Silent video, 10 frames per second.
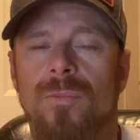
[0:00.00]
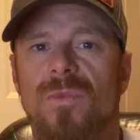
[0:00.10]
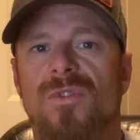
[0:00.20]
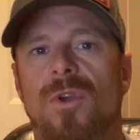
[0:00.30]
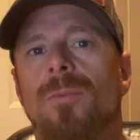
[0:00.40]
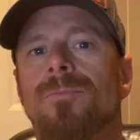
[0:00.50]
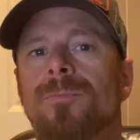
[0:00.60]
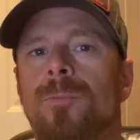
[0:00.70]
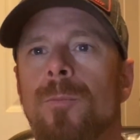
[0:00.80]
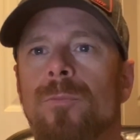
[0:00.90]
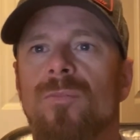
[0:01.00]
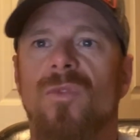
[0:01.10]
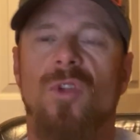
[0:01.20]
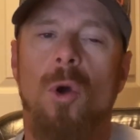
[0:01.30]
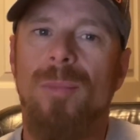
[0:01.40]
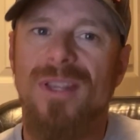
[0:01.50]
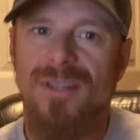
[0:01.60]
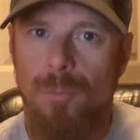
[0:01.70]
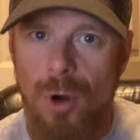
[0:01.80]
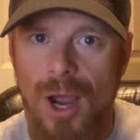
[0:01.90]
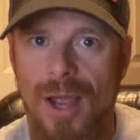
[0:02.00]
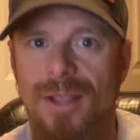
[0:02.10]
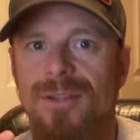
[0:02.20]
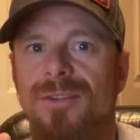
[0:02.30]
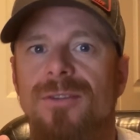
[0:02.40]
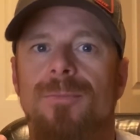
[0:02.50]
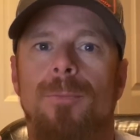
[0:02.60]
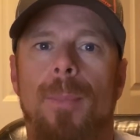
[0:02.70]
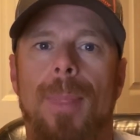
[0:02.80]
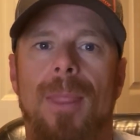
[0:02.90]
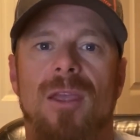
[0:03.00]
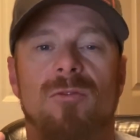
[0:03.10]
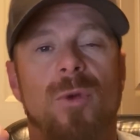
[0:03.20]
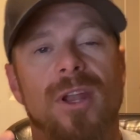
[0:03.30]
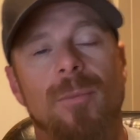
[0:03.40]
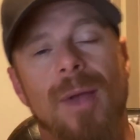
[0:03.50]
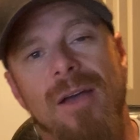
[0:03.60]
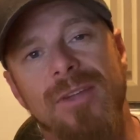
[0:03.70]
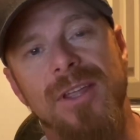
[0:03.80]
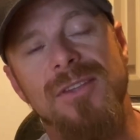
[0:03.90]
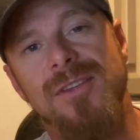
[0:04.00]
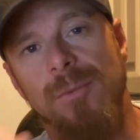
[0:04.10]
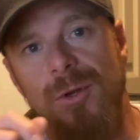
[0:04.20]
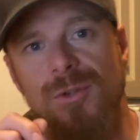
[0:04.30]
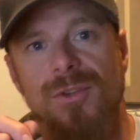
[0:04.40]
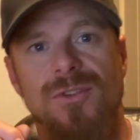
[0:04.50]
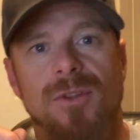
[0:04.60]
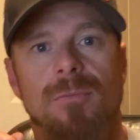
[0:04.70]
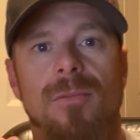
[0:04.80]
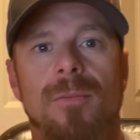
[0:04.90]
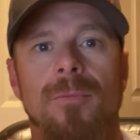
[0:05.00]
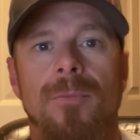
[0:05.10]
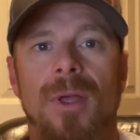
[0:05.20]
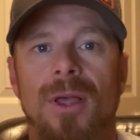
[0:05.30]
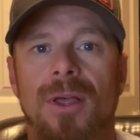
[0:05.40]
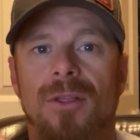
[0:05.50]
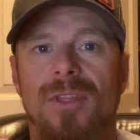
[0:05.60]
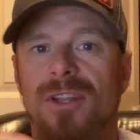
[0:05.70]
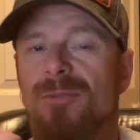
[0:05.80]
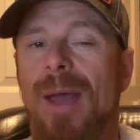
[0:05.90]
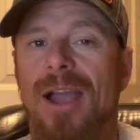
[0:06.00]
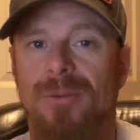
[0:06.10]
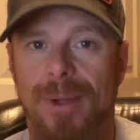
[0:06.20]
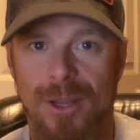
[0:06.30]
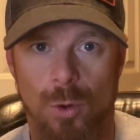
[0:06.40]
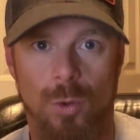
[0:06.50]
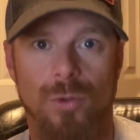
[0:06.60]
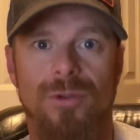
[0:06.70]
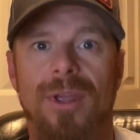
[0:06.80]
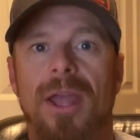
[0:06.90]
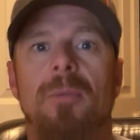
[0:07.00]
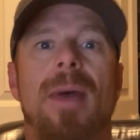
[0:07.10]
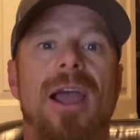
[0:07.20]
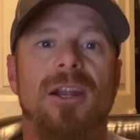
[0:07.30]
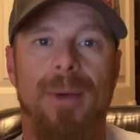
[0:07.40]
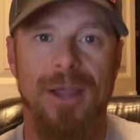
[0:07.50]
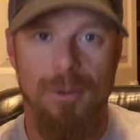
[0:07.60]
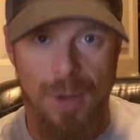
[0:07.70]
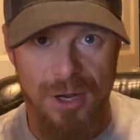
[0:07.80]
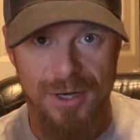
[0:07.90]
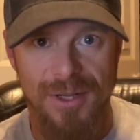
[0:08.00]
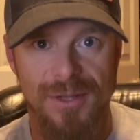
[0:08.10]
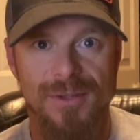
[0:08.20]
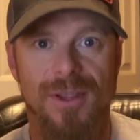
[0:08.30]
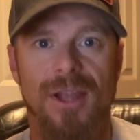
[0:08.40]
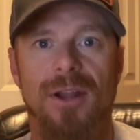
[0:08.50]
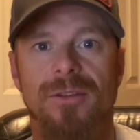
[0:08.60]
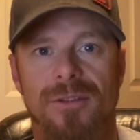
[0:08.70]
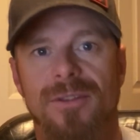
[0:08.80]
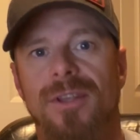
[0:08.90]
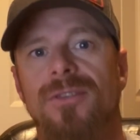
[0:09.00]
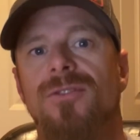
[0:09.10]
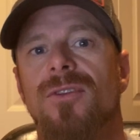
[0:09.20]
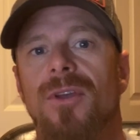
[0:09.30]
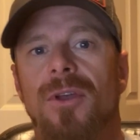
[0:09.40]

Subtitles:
So don't be surprised if we end up having a similar system that is backed by gold and backed by commodities and other things.